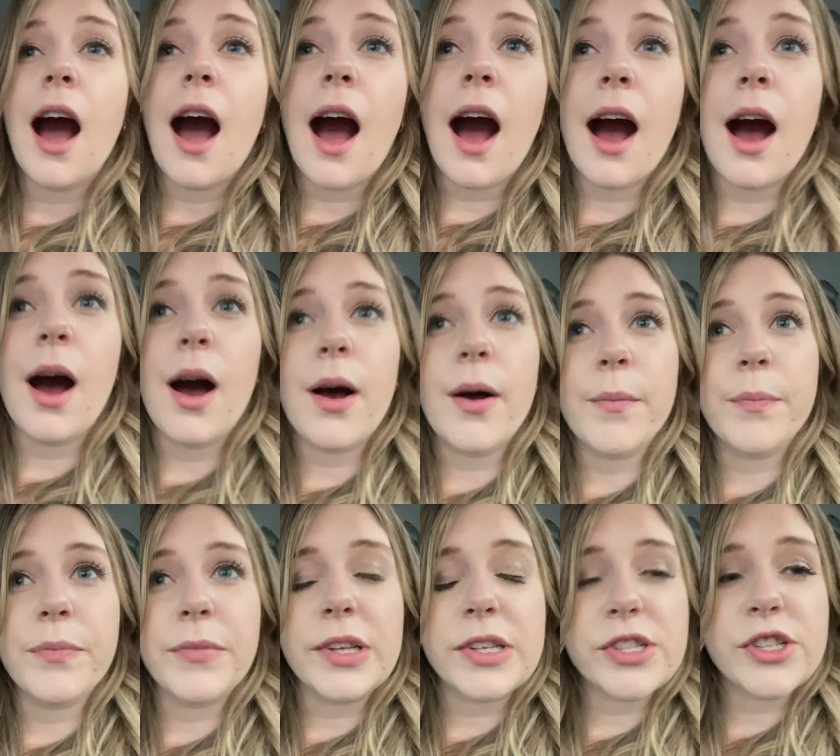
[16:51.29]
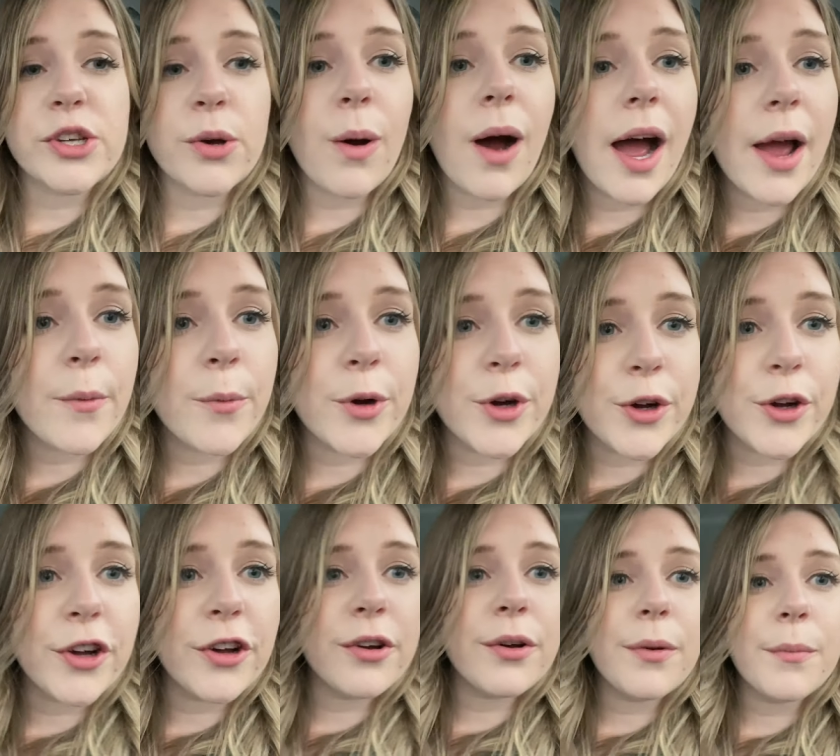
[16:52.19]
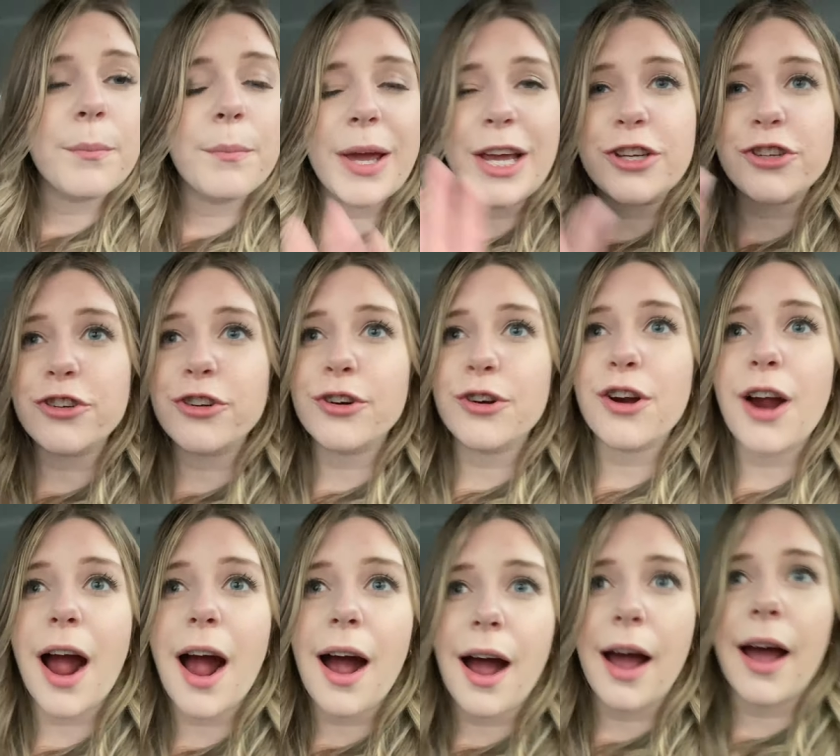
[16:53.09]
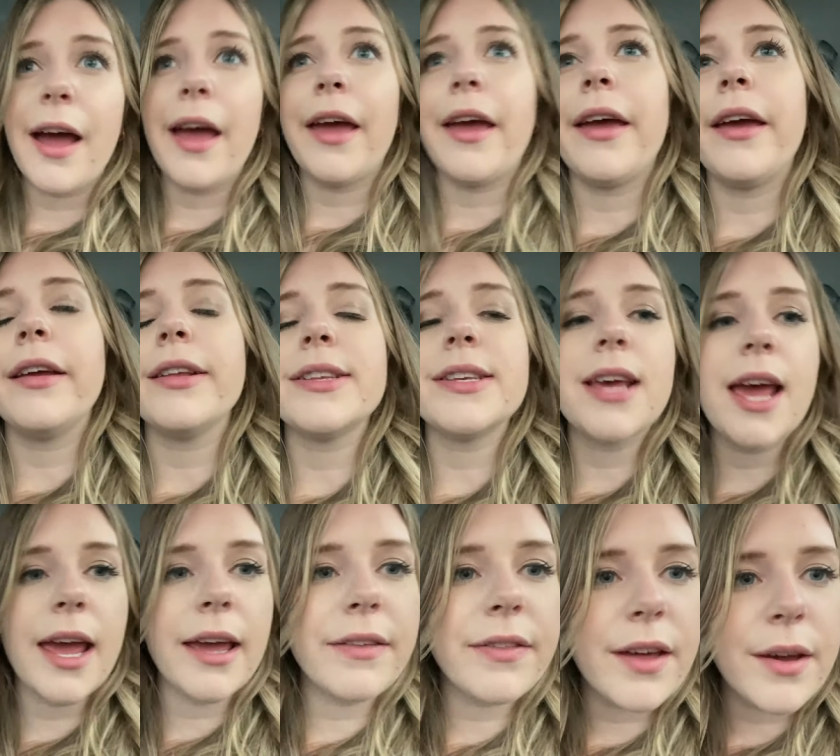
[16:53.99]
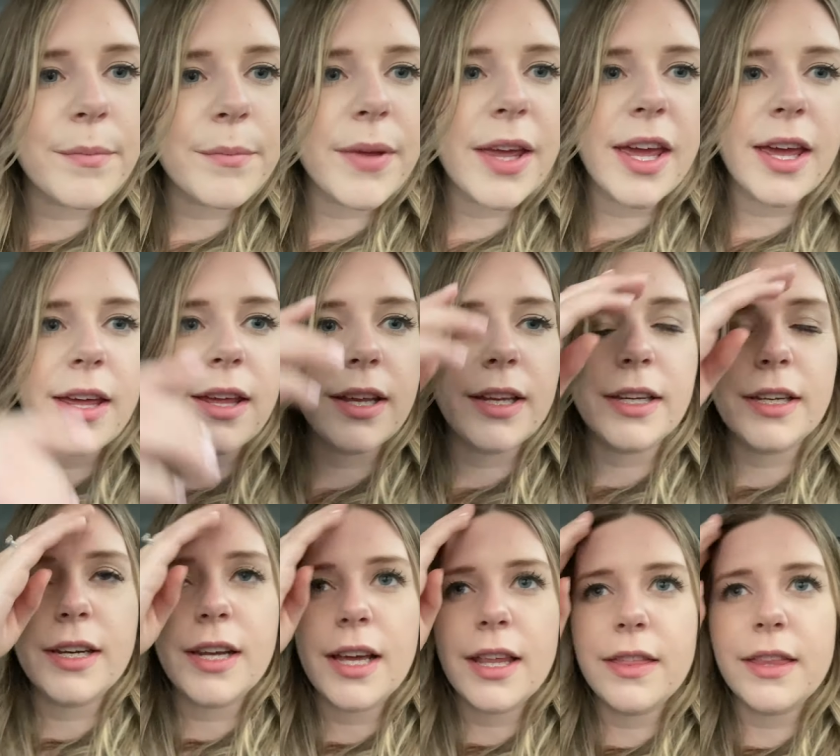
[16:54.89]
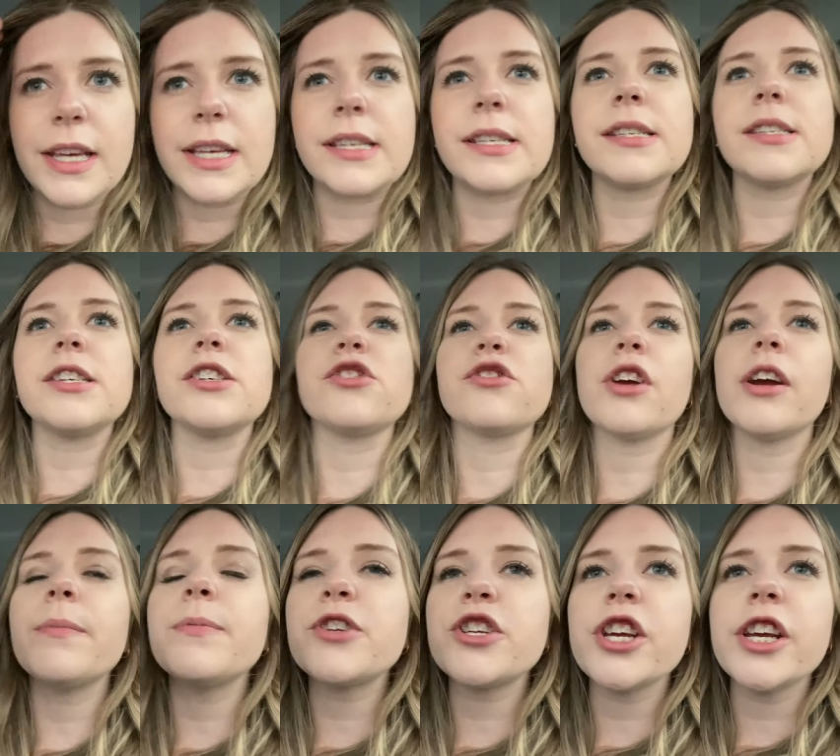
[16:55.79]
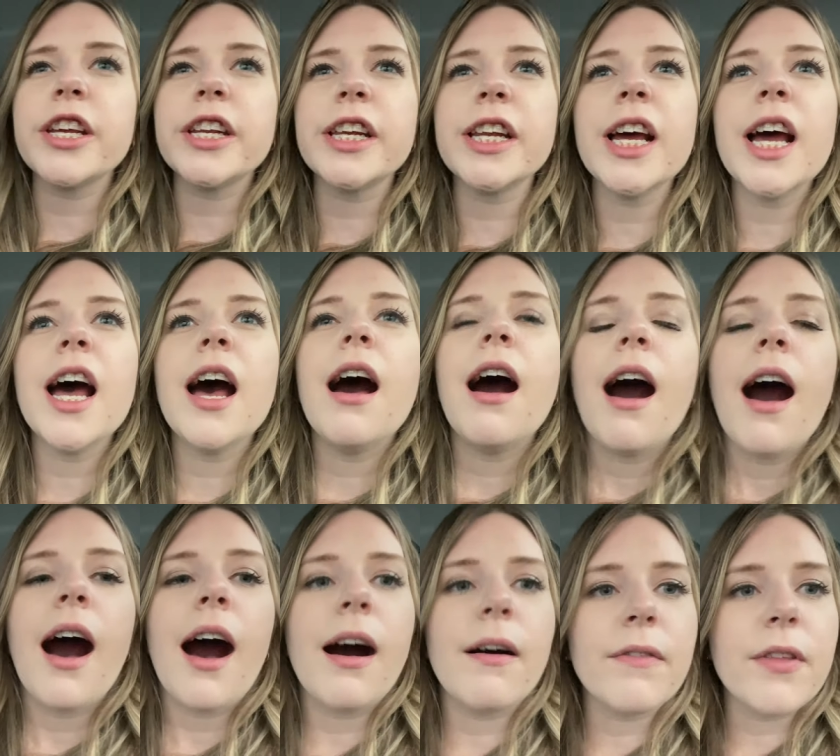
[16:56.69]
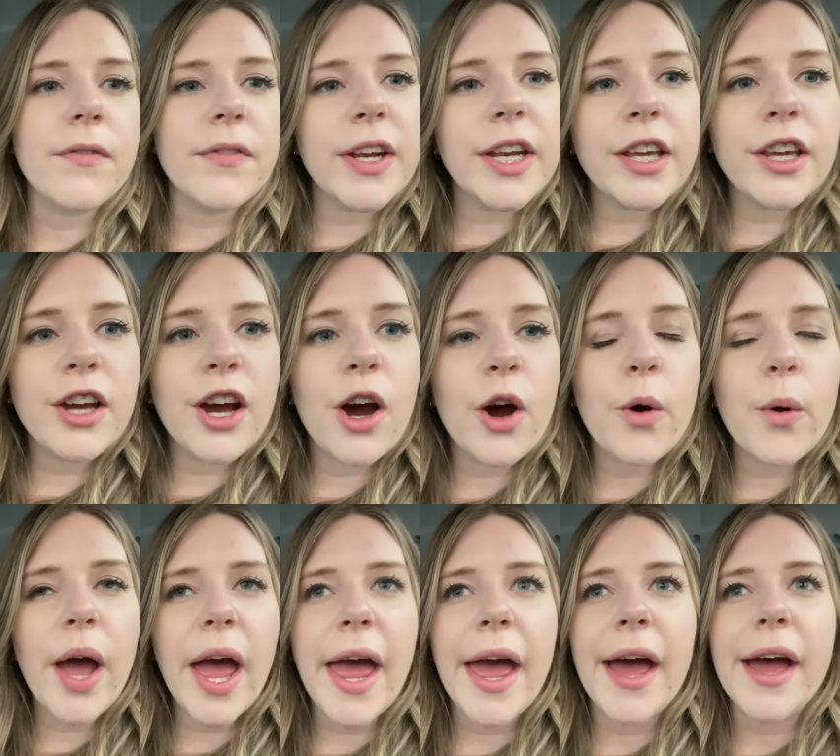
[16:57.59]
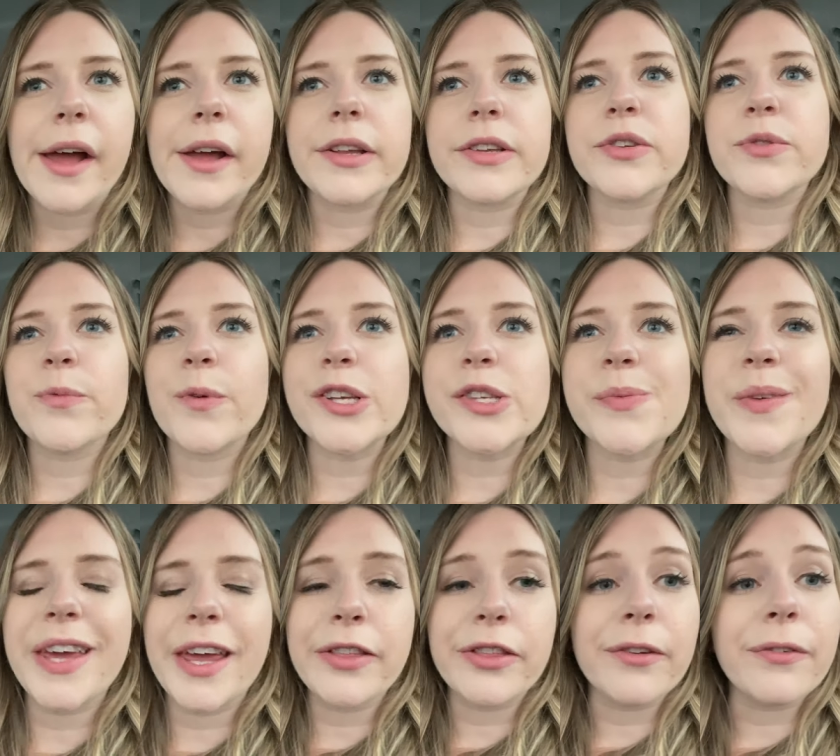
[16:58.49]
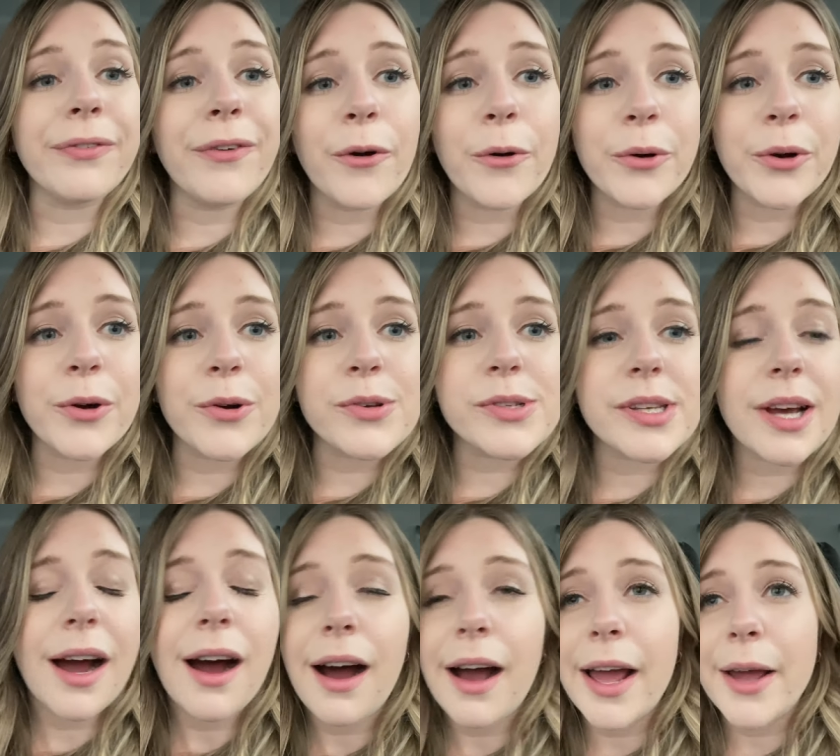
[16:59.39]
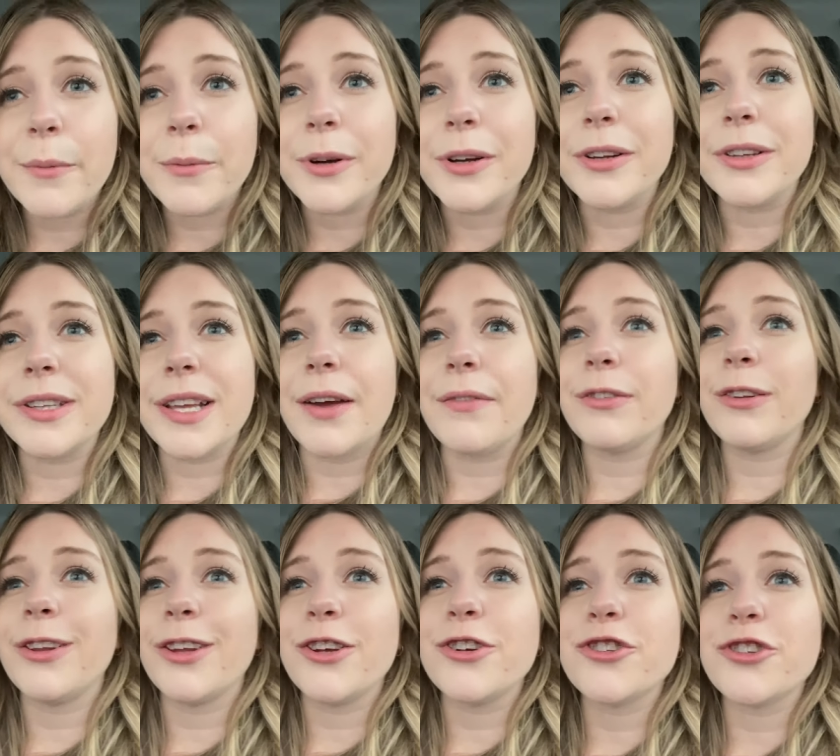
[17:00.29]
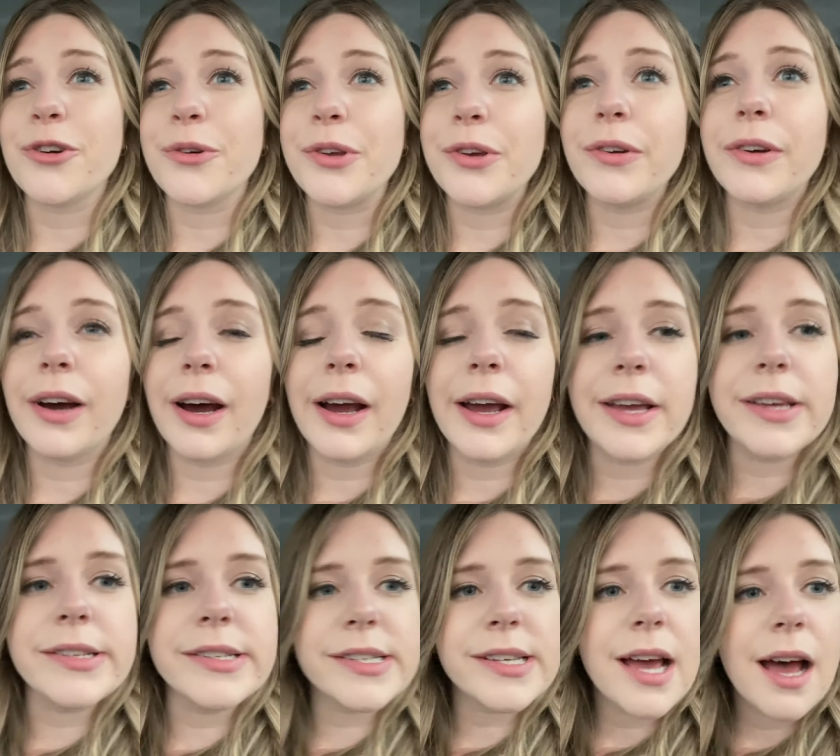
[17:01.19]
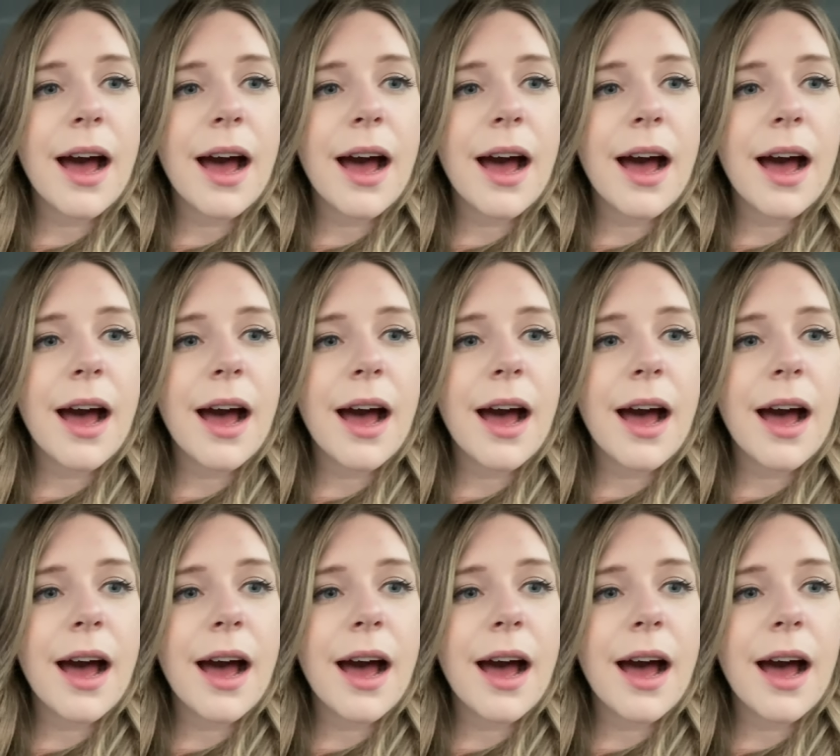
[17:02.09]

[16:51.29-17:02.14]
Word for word: Um, so I will make sure I tag them in this description of the video and once we get the photos I will definitely show you guys